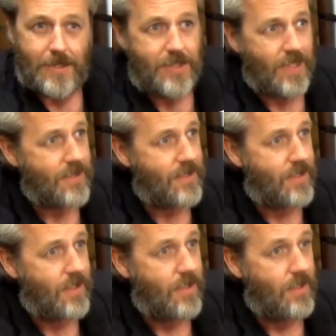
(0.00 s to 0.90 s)

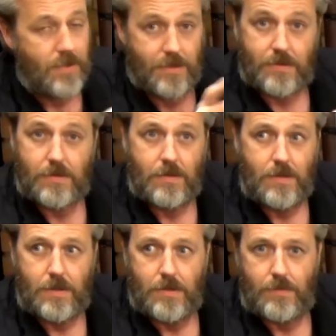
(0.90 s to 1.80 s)
Just was
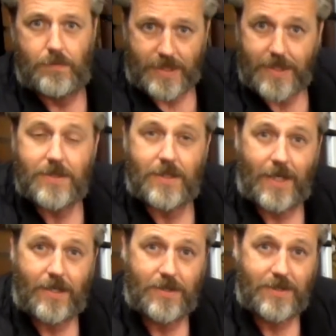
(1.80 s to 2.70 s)

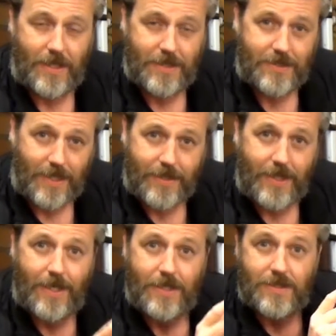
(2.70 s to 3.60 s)
yesterday, because today's Sunday.